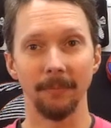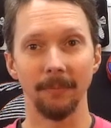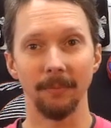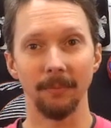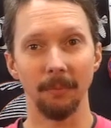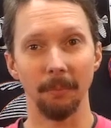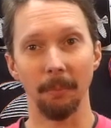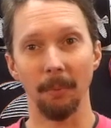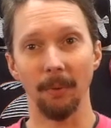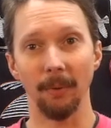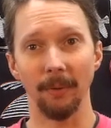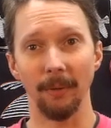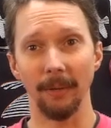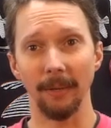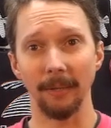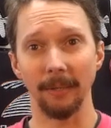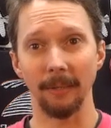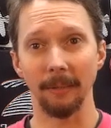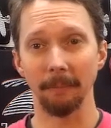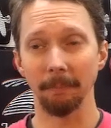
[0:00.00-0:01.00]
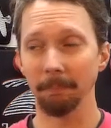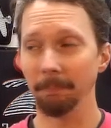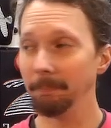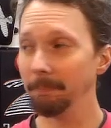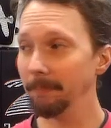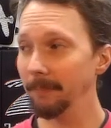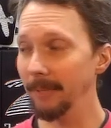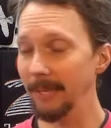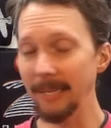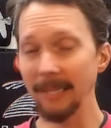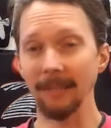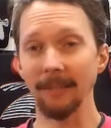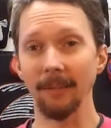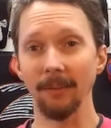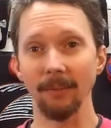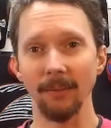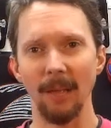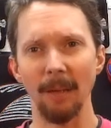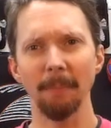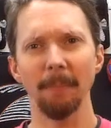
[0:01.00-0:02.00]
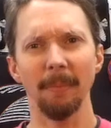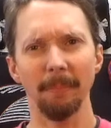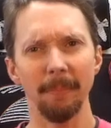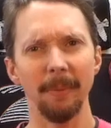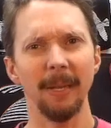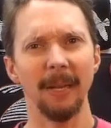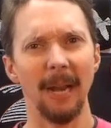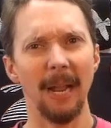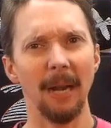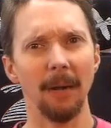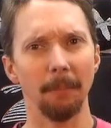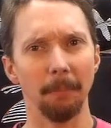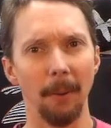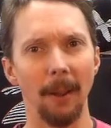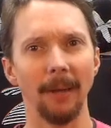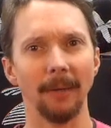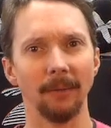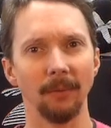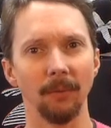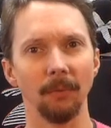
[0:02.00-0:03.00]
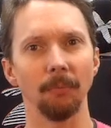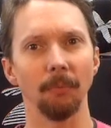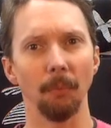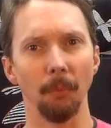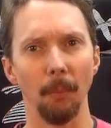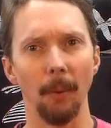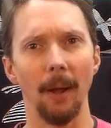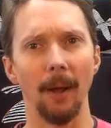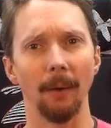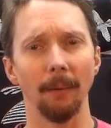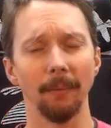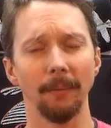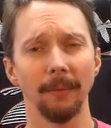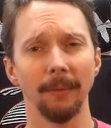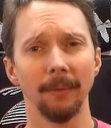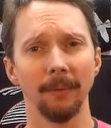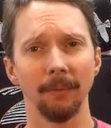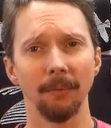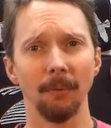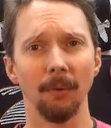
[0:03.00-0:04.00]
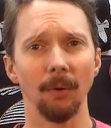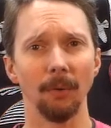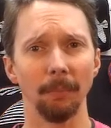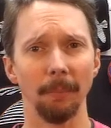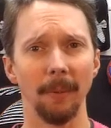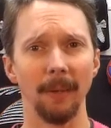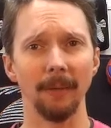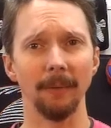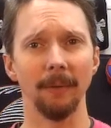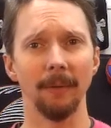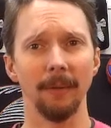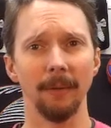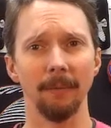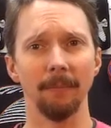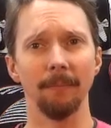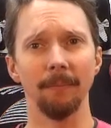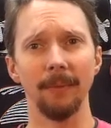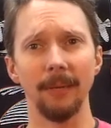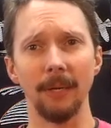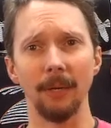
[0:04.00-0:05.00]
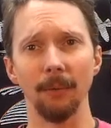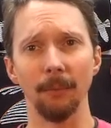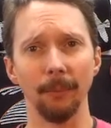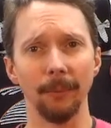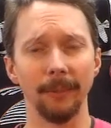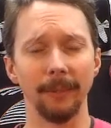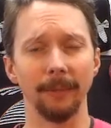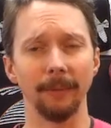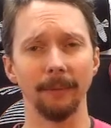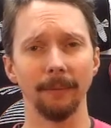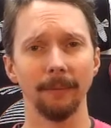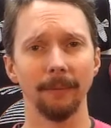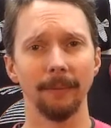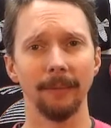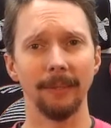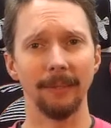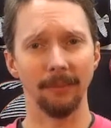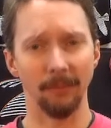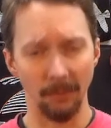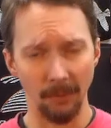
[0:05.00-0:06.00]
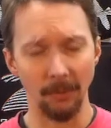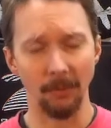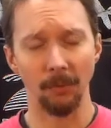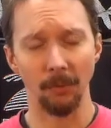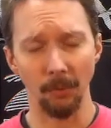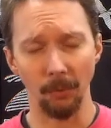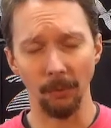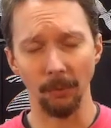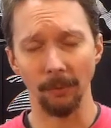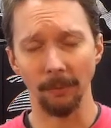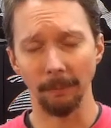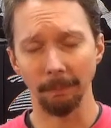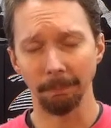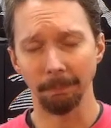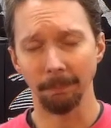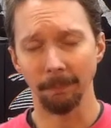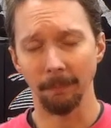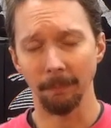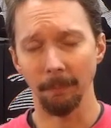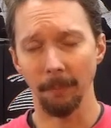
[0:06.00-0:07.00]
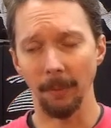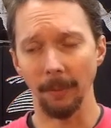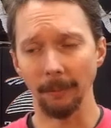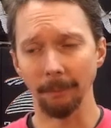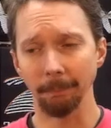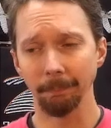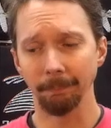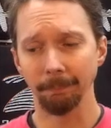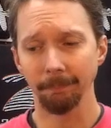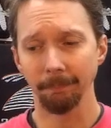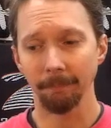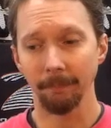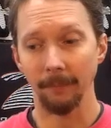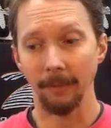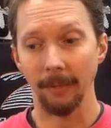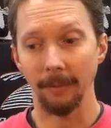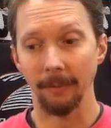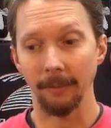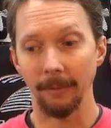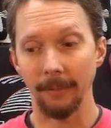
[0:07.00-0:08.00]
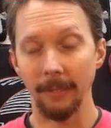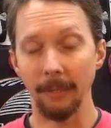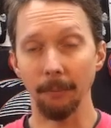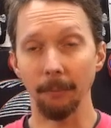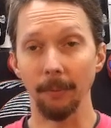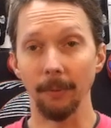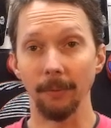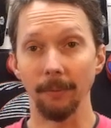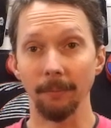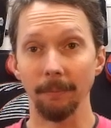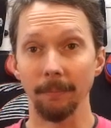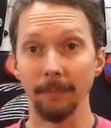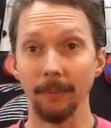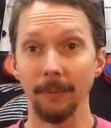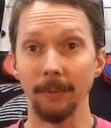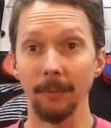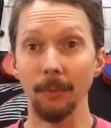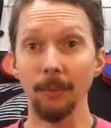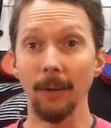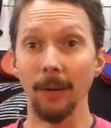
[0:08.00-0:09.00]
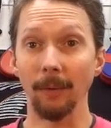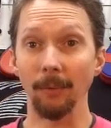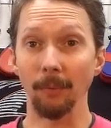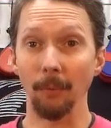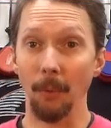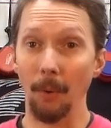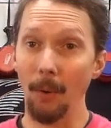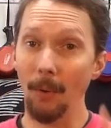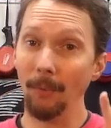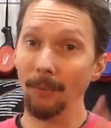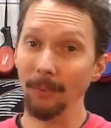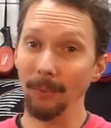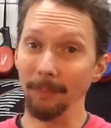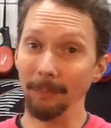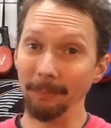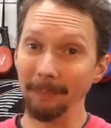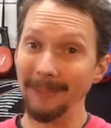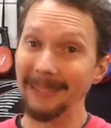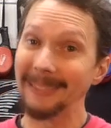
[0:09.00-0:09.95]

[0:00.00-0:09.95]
Should probably like in this. I've been out of practice for a while as far as my videoing is concerned. But anyways, you guys are awesome.